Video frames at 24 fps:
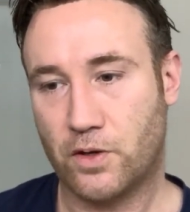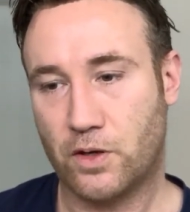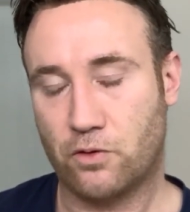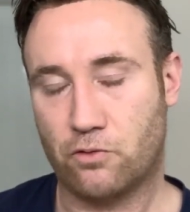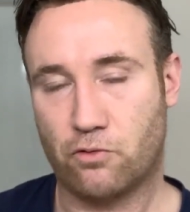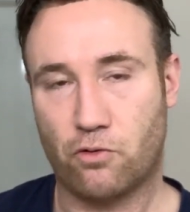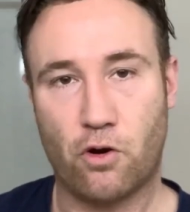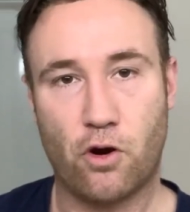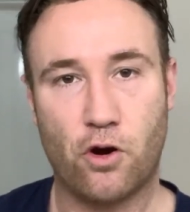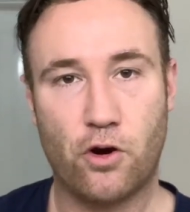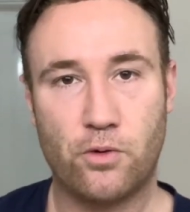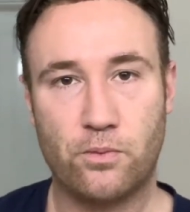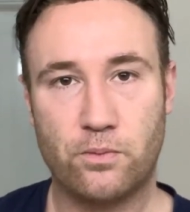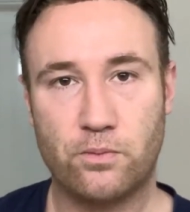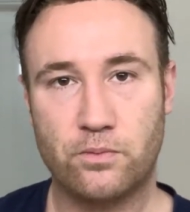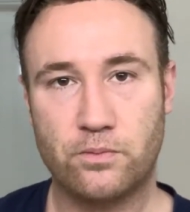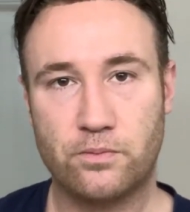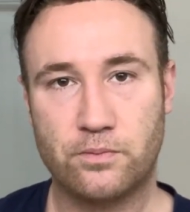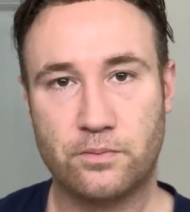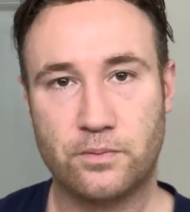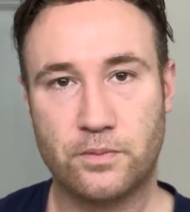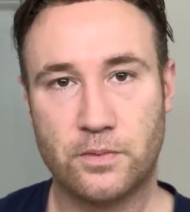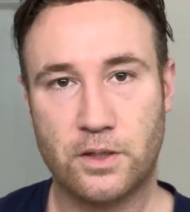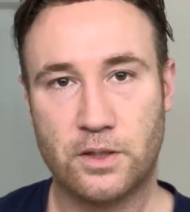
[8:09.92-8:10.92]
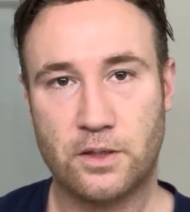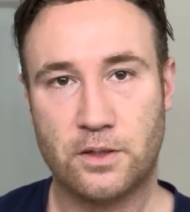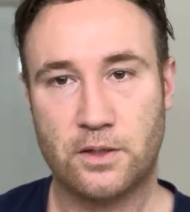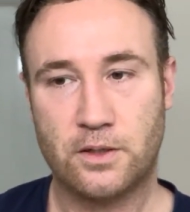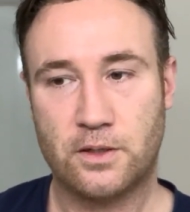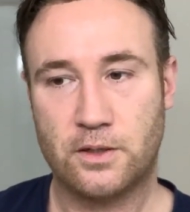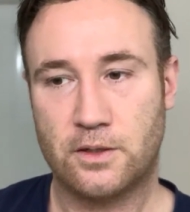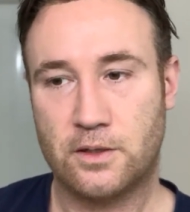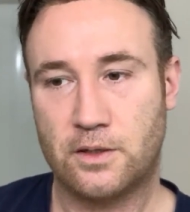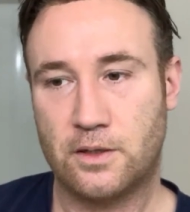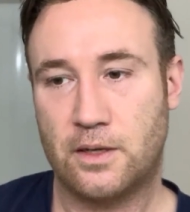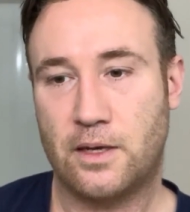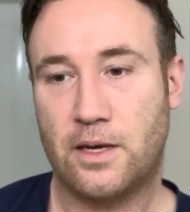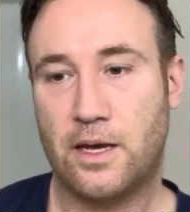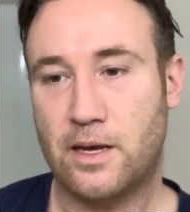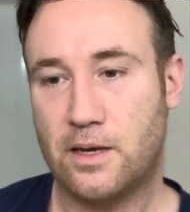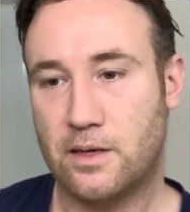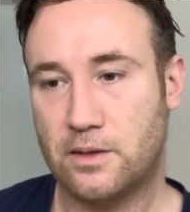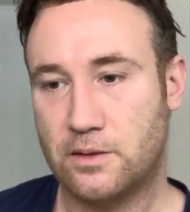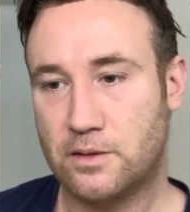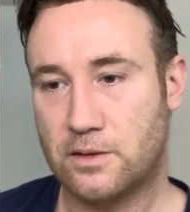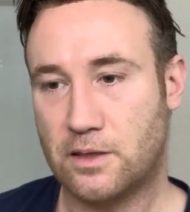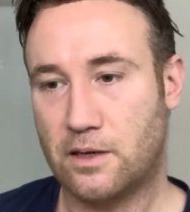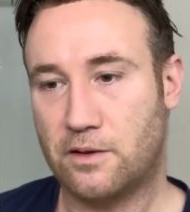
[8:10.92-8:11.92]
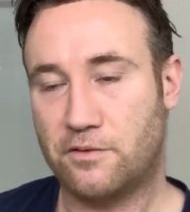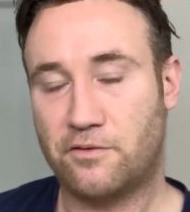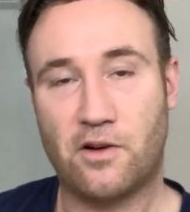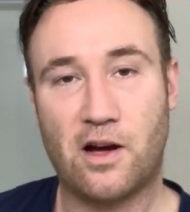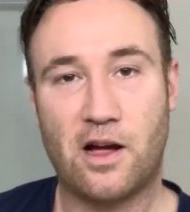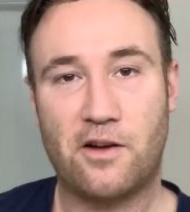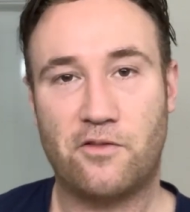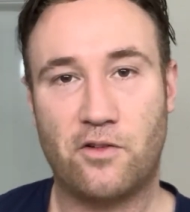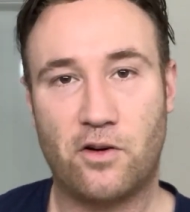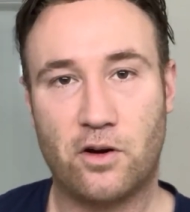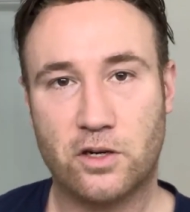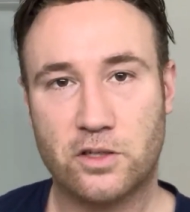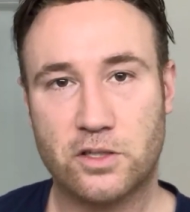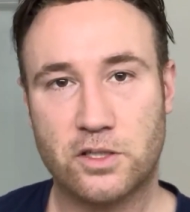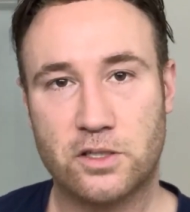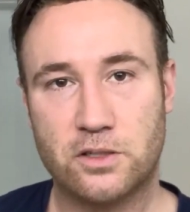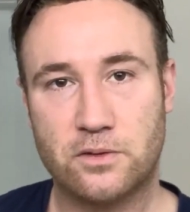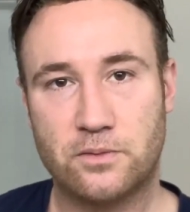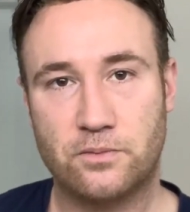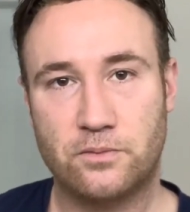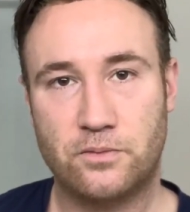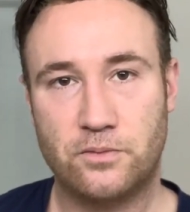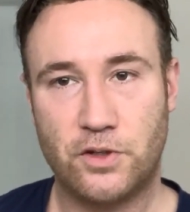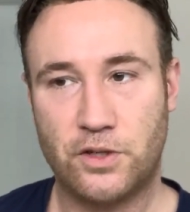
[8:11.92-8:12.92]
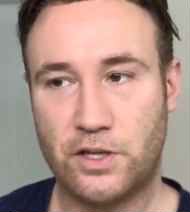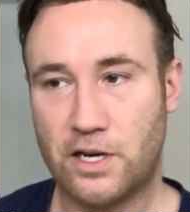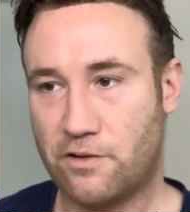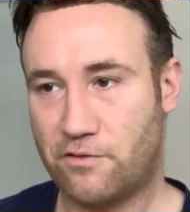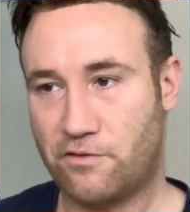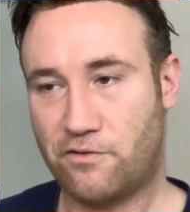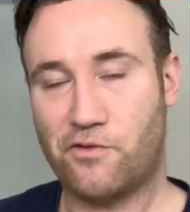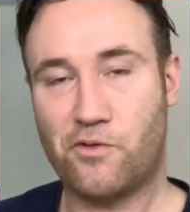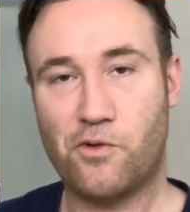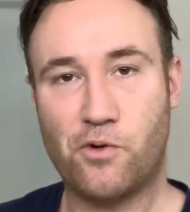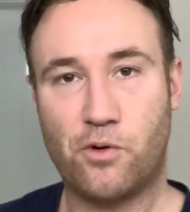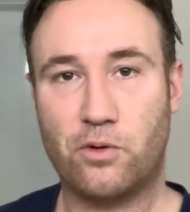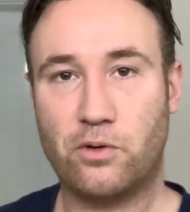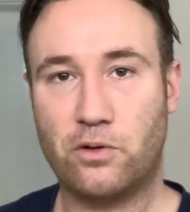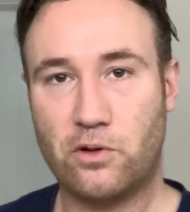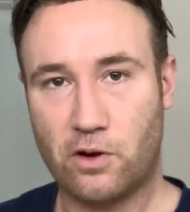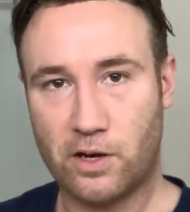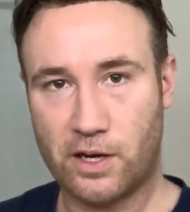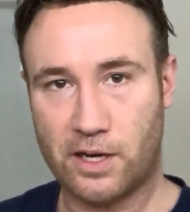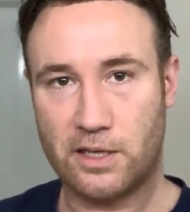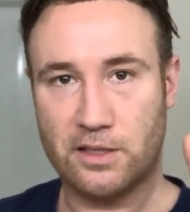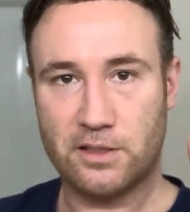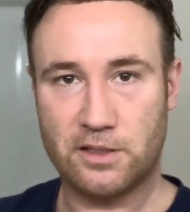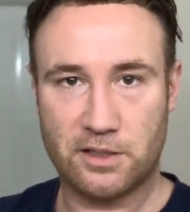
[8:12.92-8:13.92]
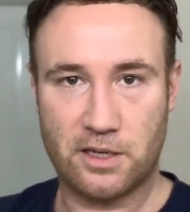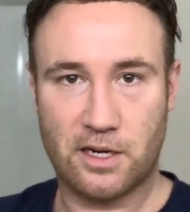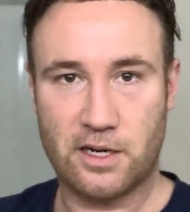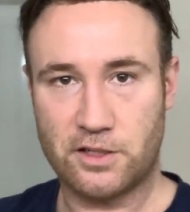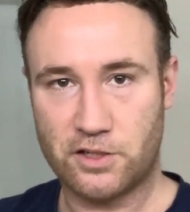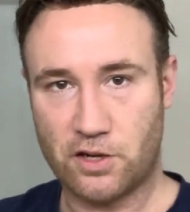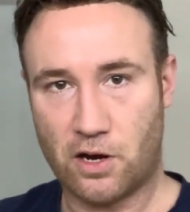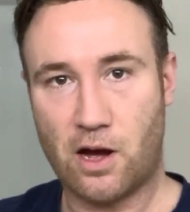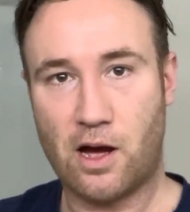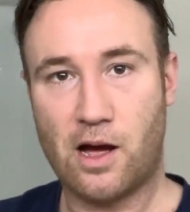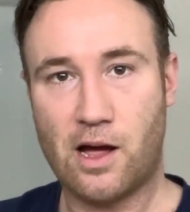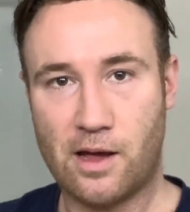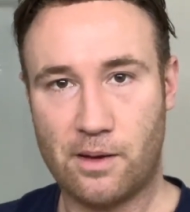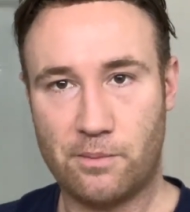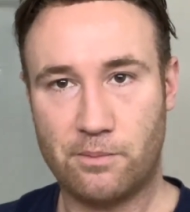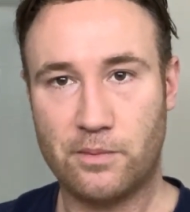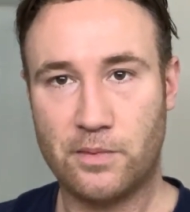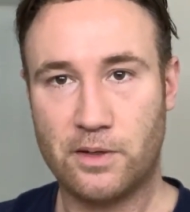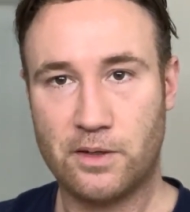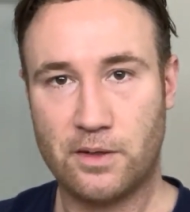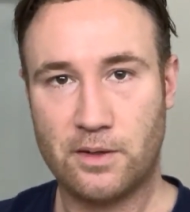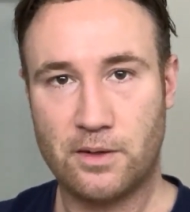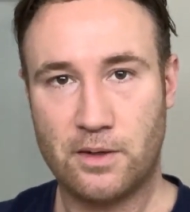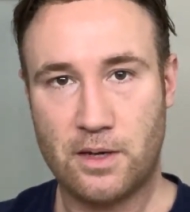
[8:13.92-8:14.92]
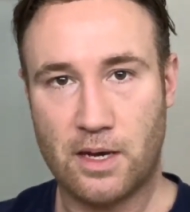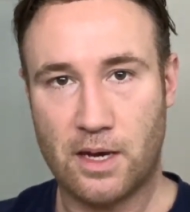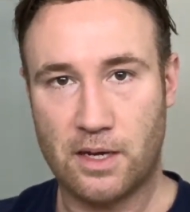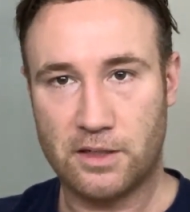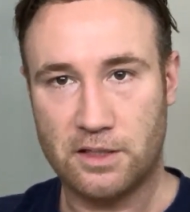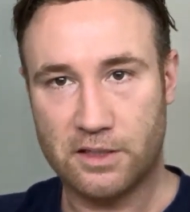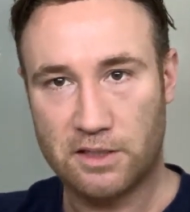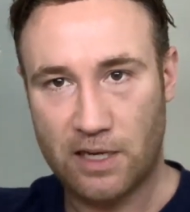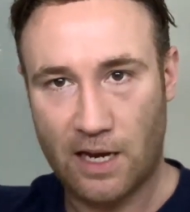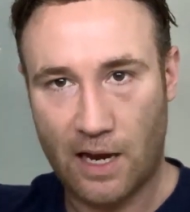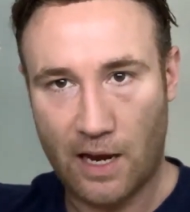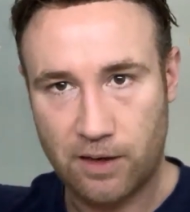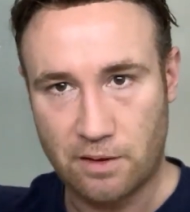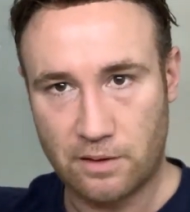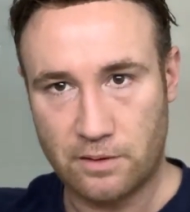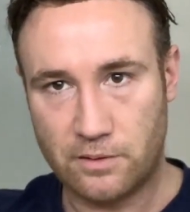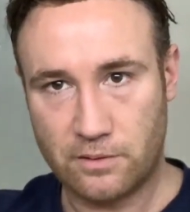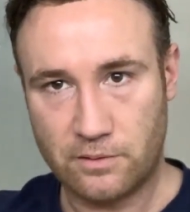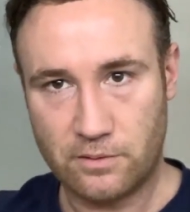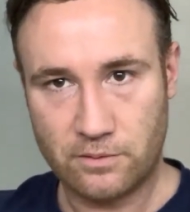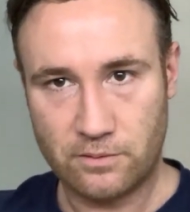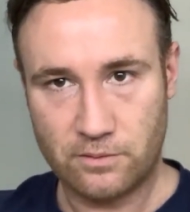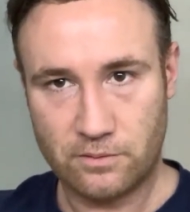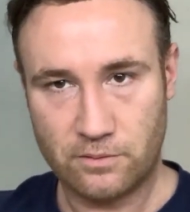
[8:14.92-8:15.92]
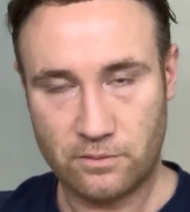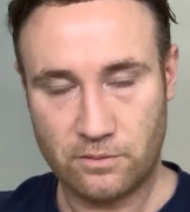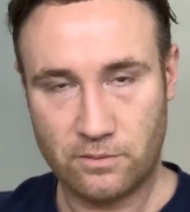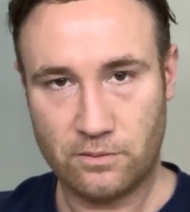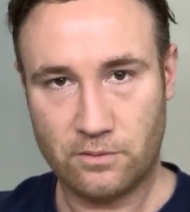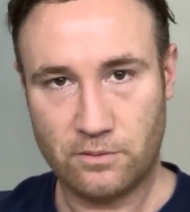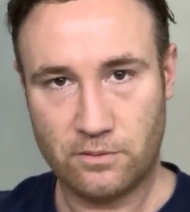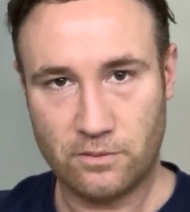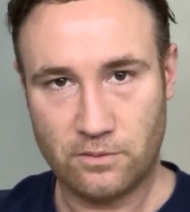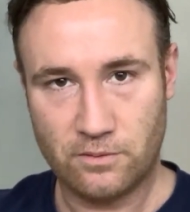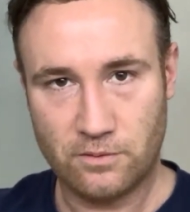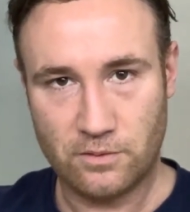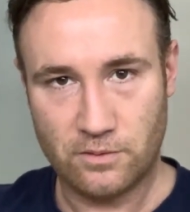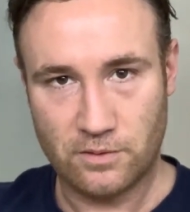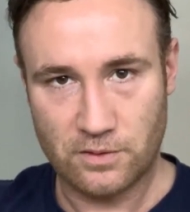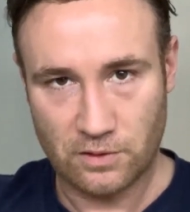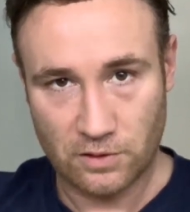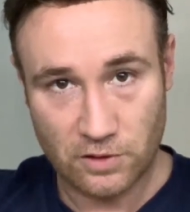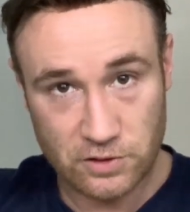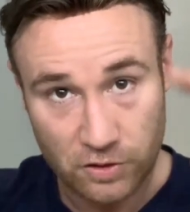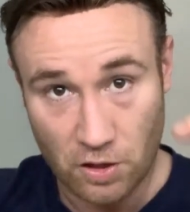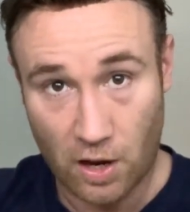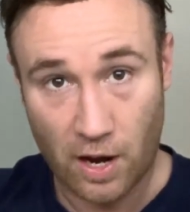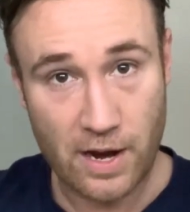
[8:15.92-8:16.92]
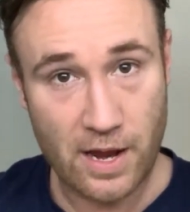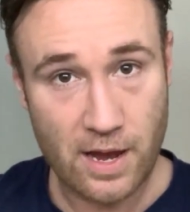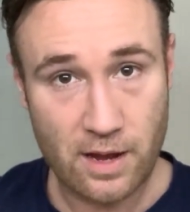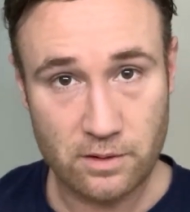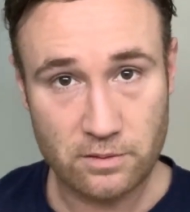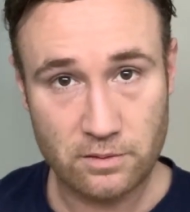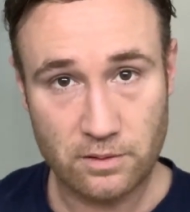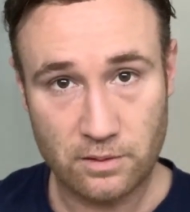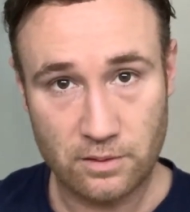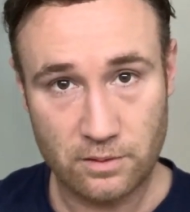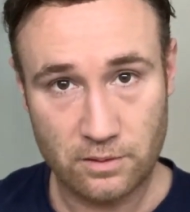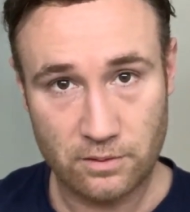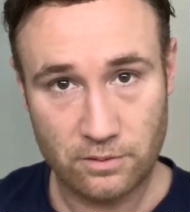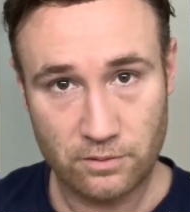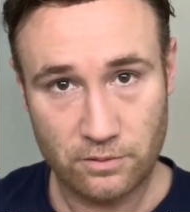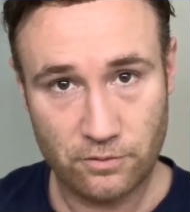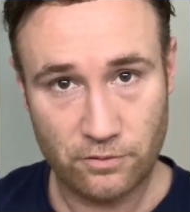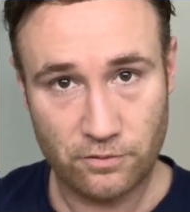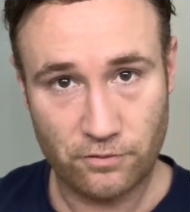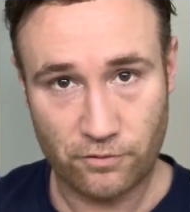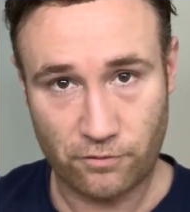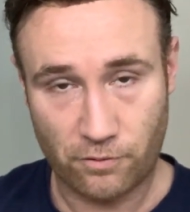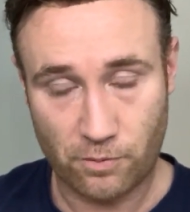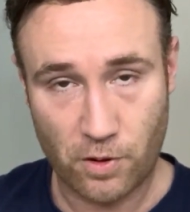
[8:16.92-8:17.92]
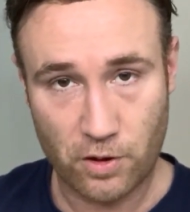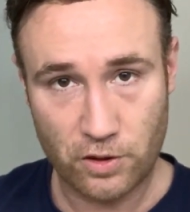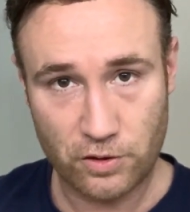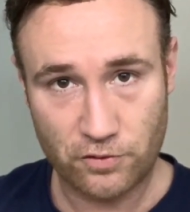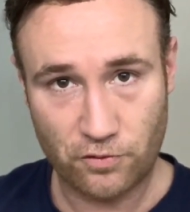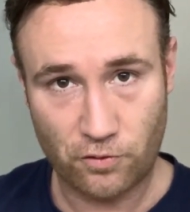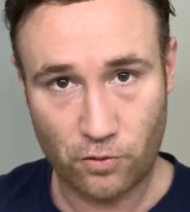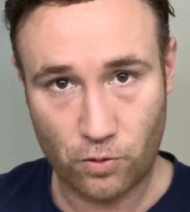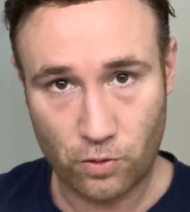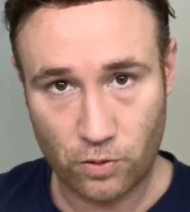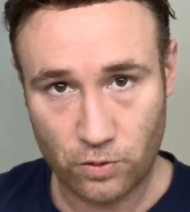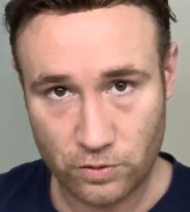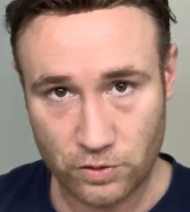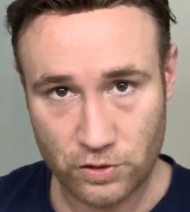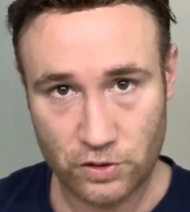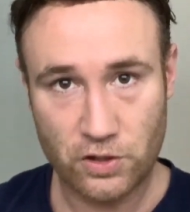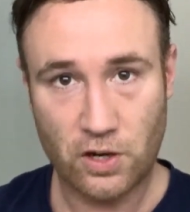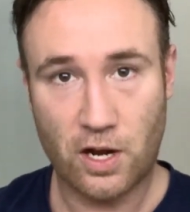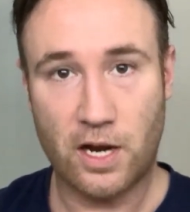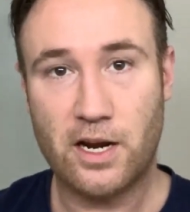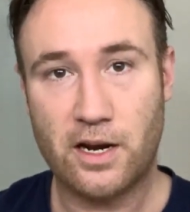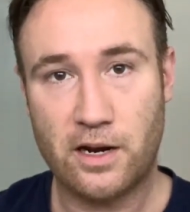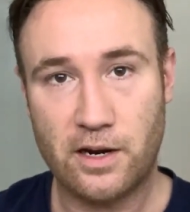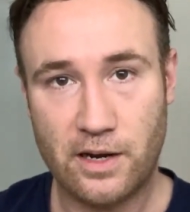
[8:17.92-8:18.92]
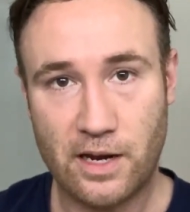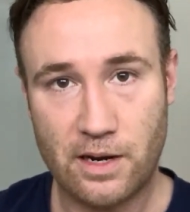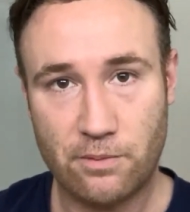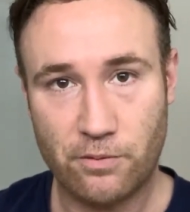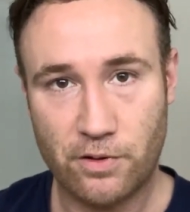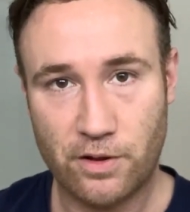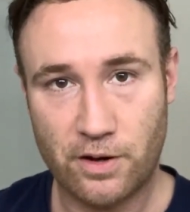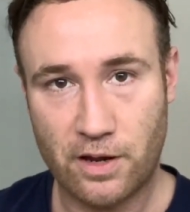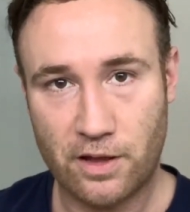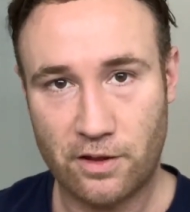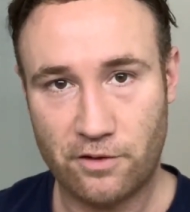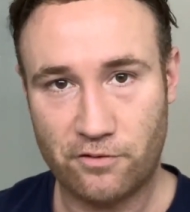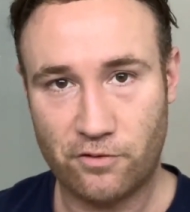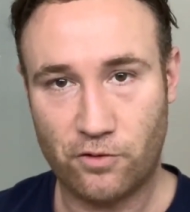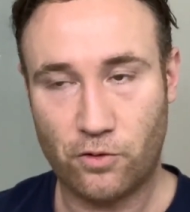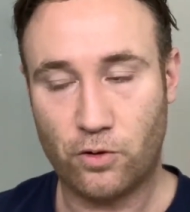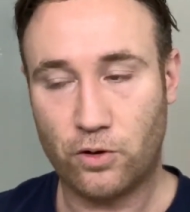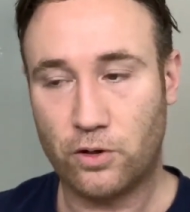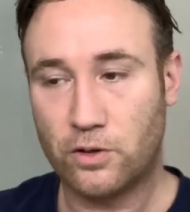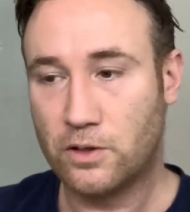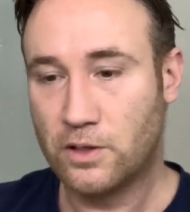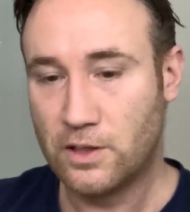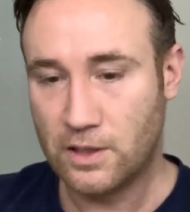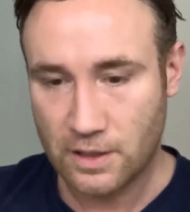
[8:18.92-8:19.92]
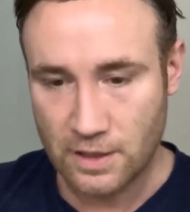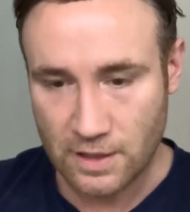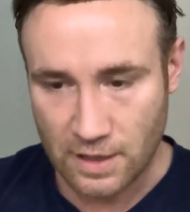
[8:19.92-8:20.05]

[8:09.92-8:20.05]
Chrome, and Firefox, you can have 4 logins at a time and just sign out from those 4, sign in again with another 4,